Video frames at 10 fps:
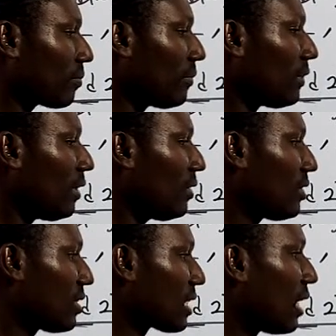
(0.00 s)

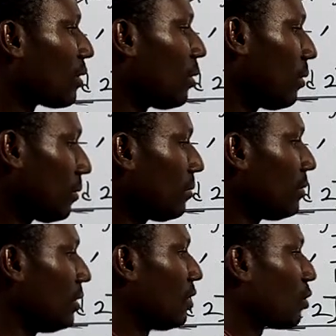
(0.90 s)
6 can go.
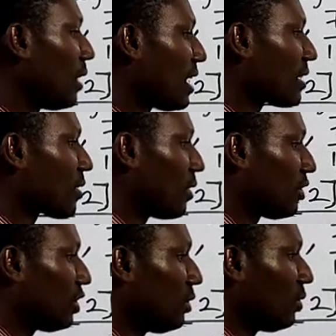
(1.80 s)
So let's
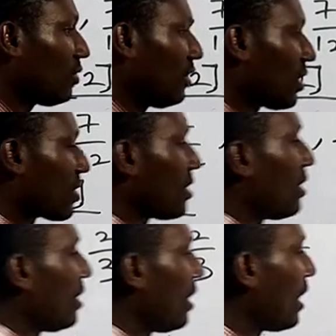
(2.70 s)
continue. 6.
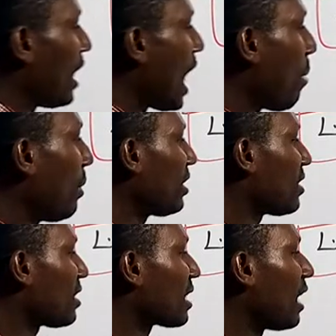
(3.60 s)
How
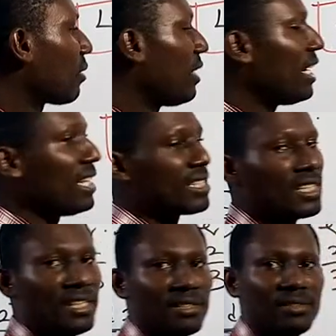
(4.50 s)
6 can go in
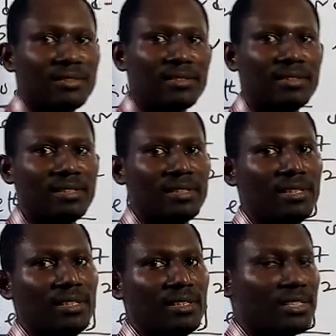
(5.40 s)
18?
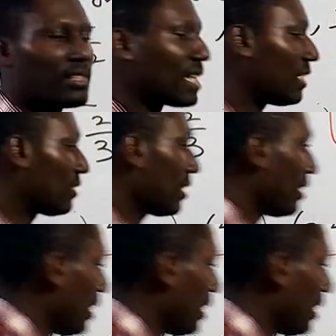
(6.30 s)
6 times 3,